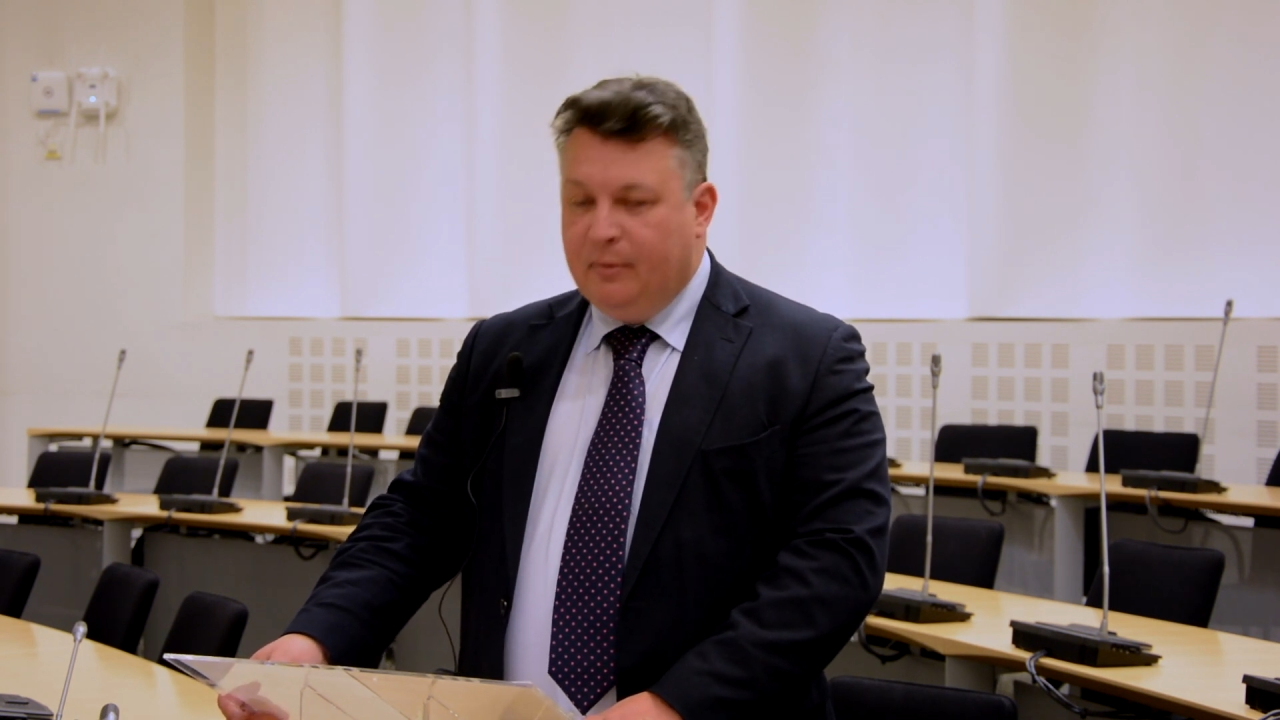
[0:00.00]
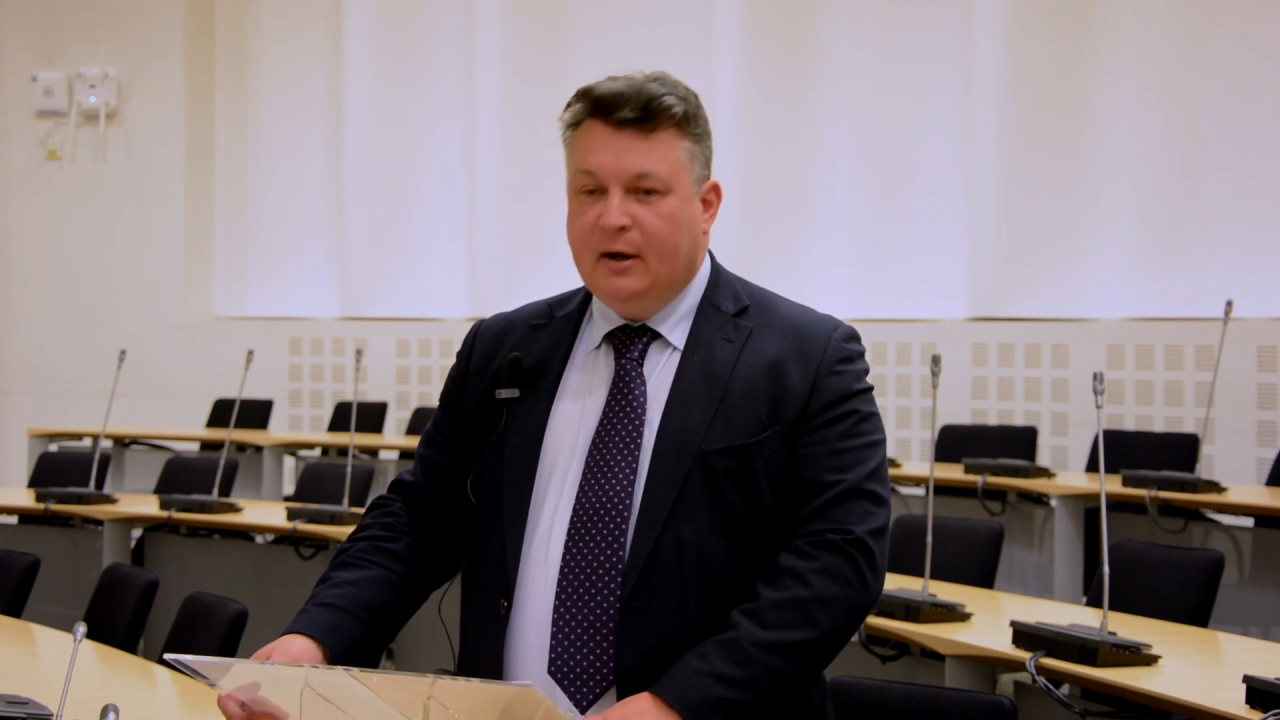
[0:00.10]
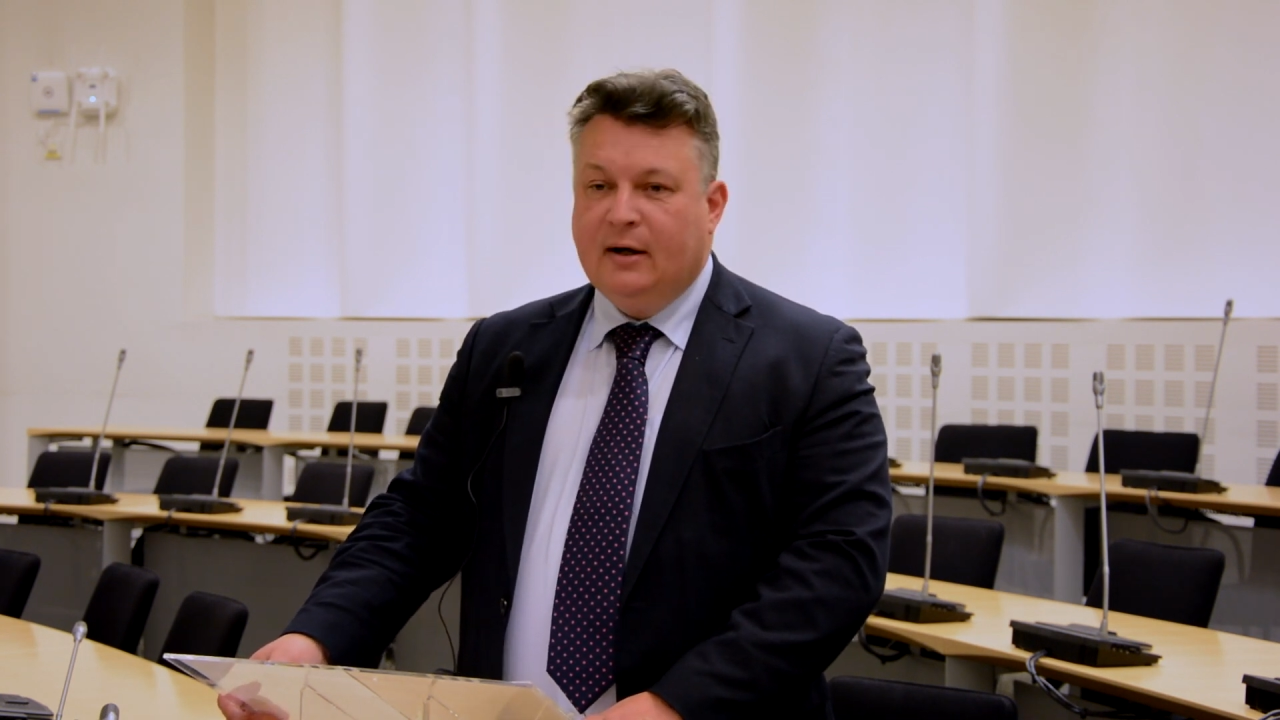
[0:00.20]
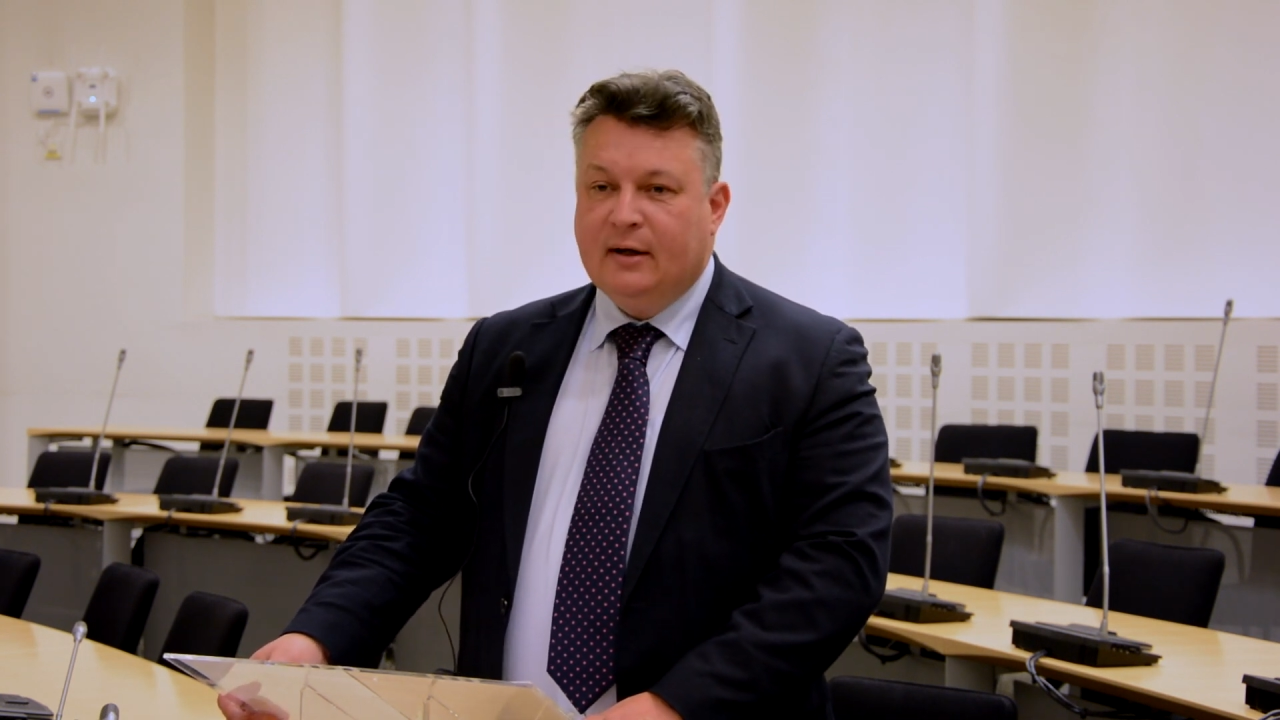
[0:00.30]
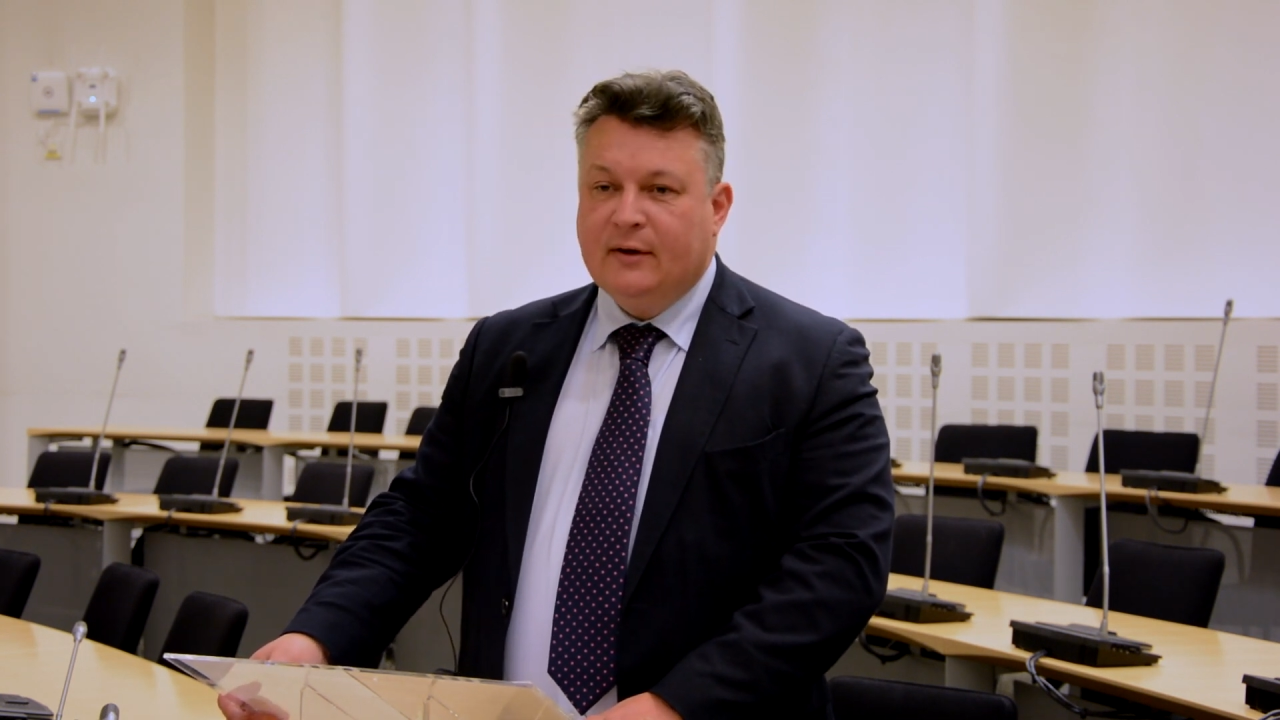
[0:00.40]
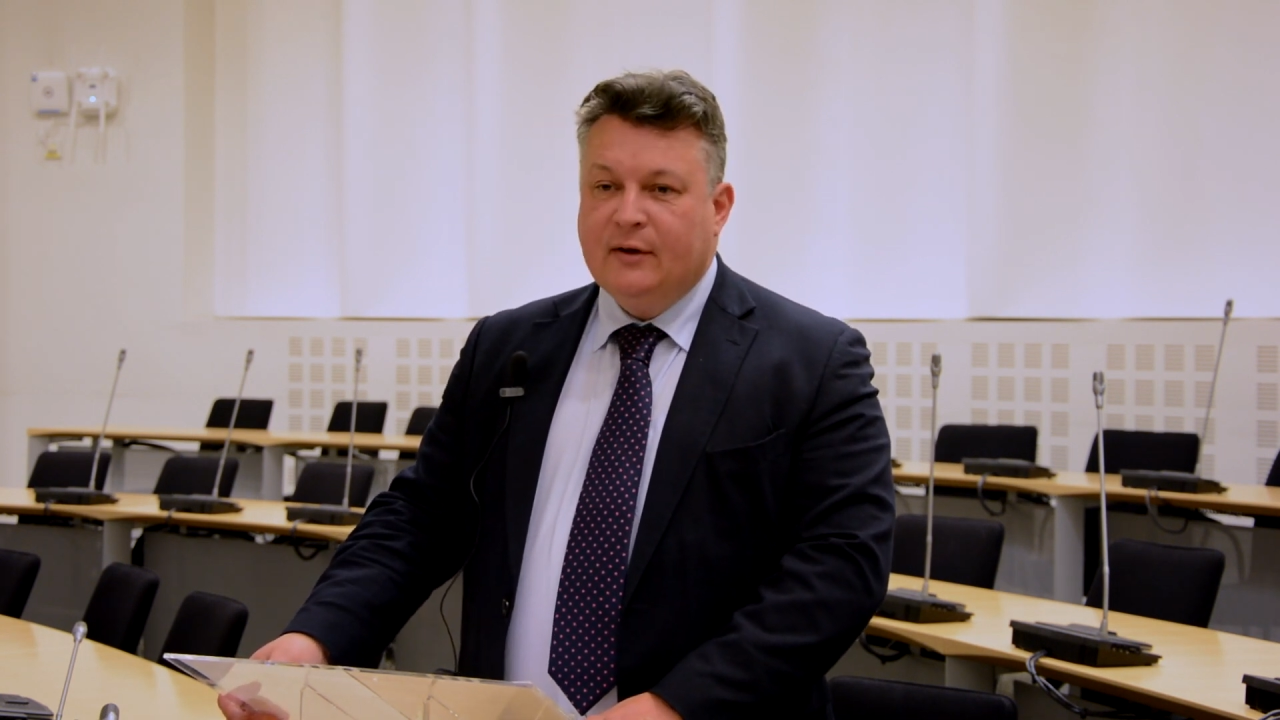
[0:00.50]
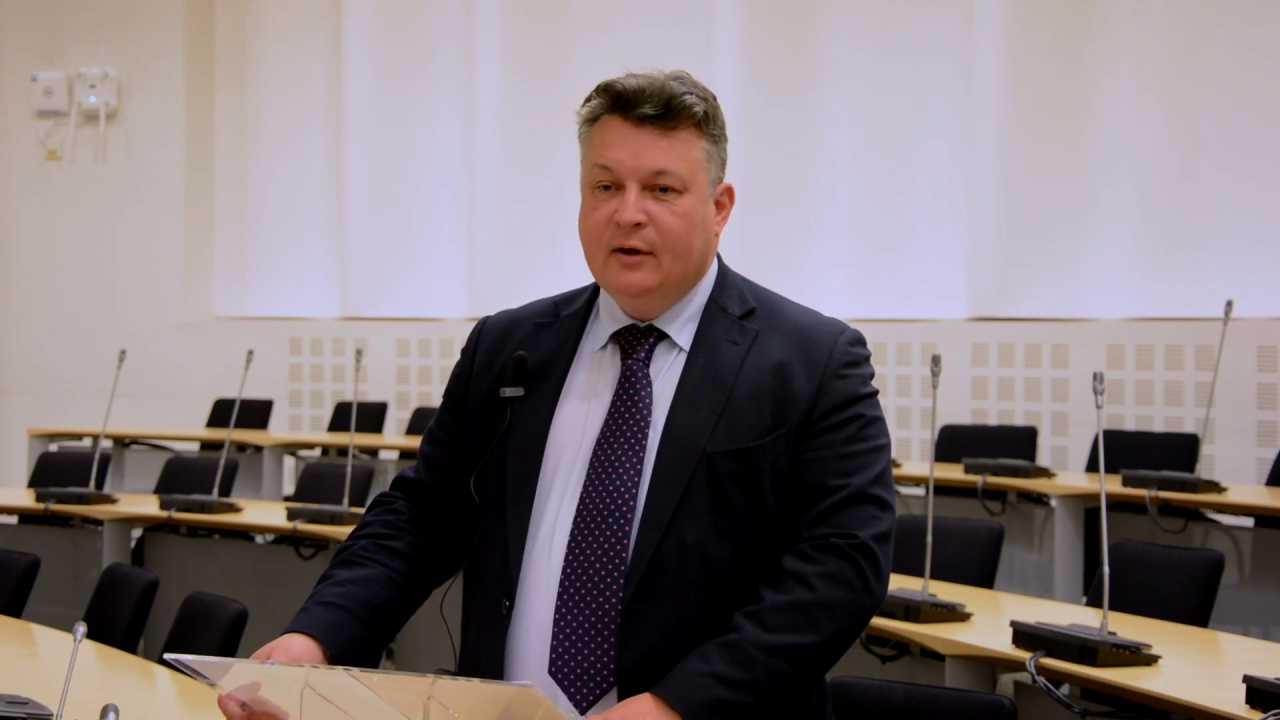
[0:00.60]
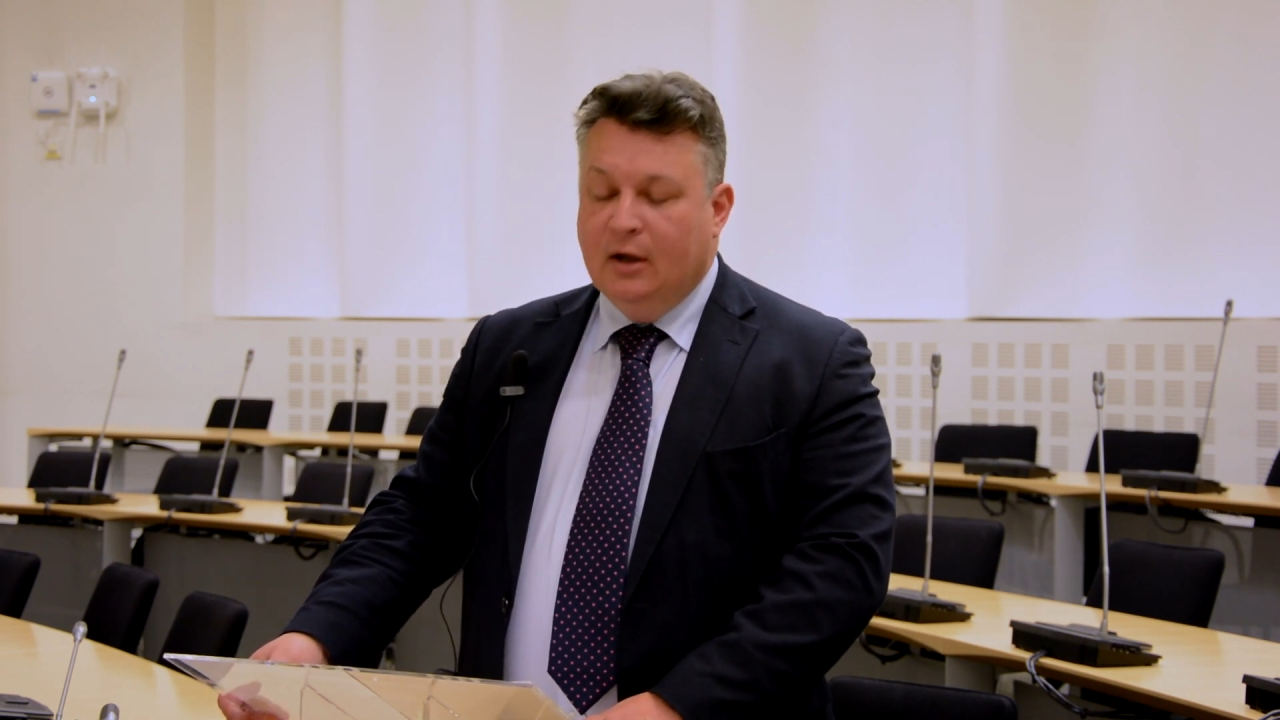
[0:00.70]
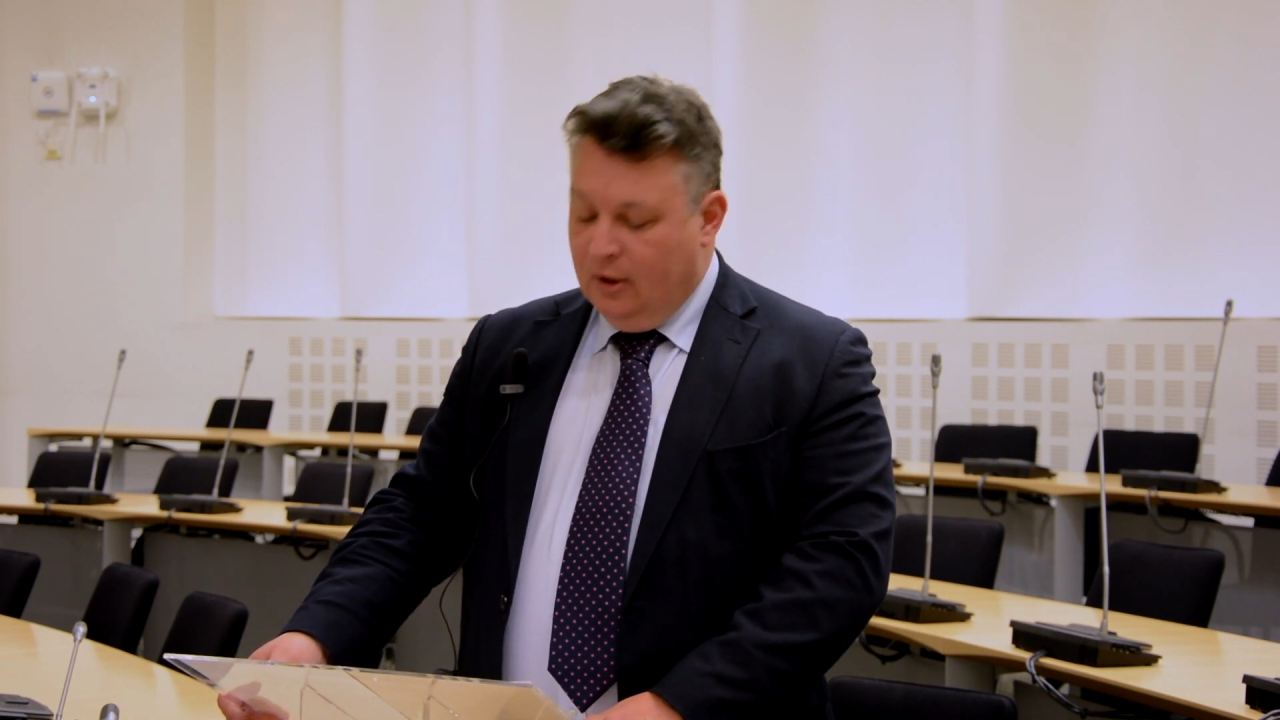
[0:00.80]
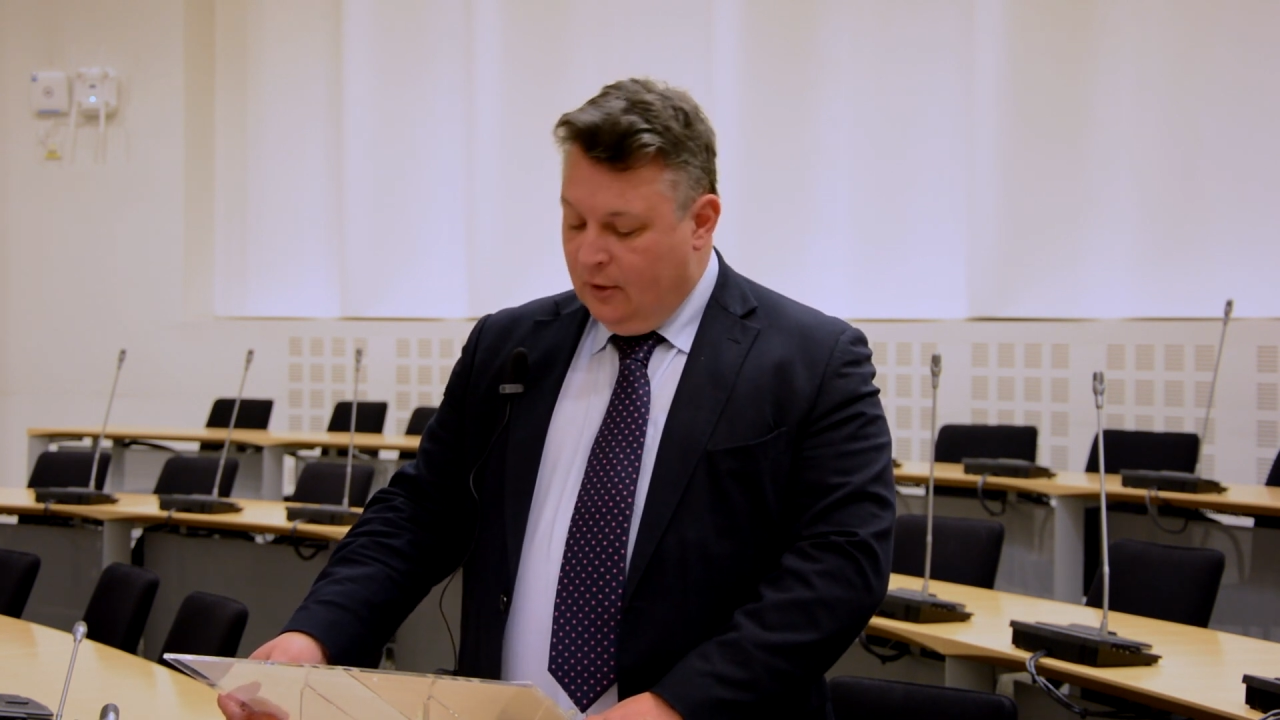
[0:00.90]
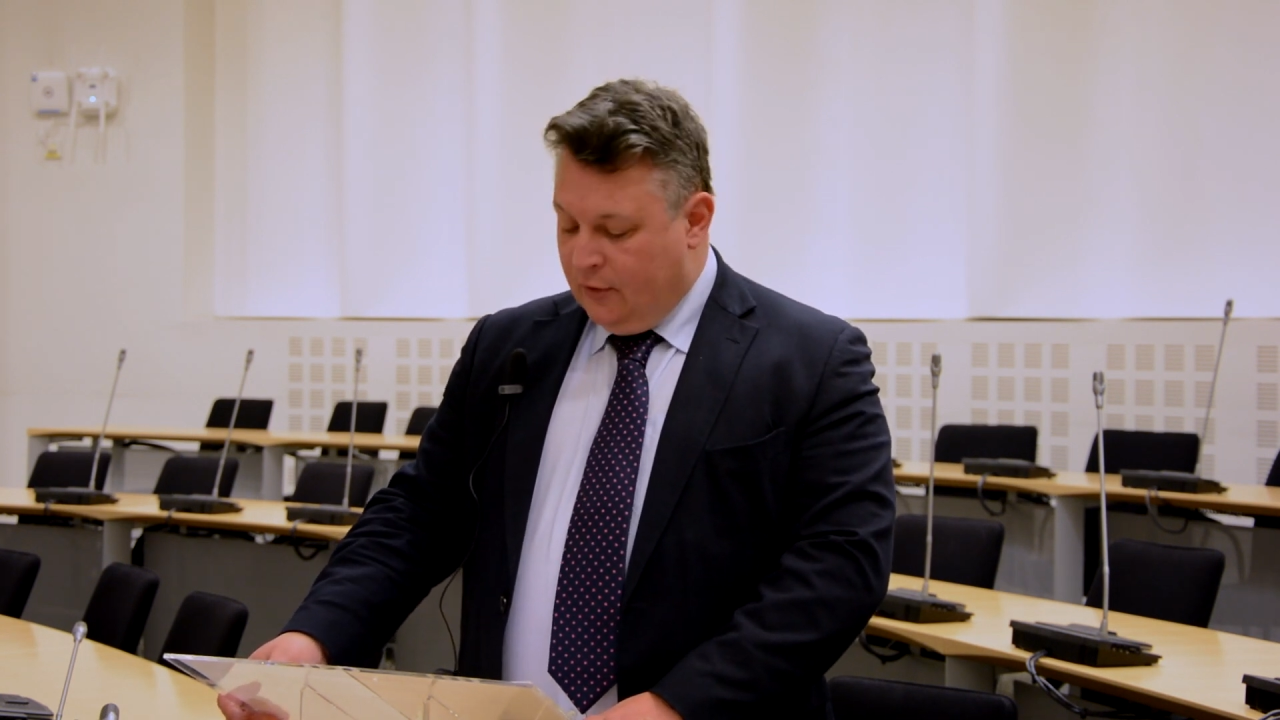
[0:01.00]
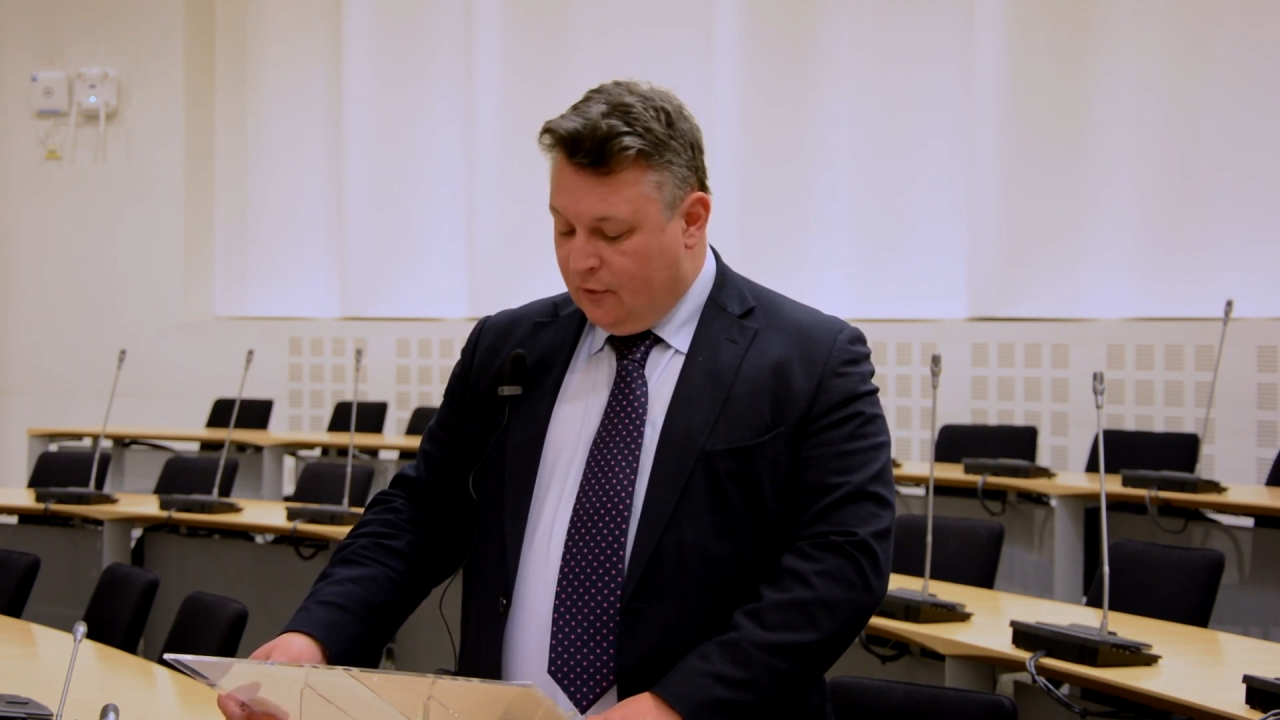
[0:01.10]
path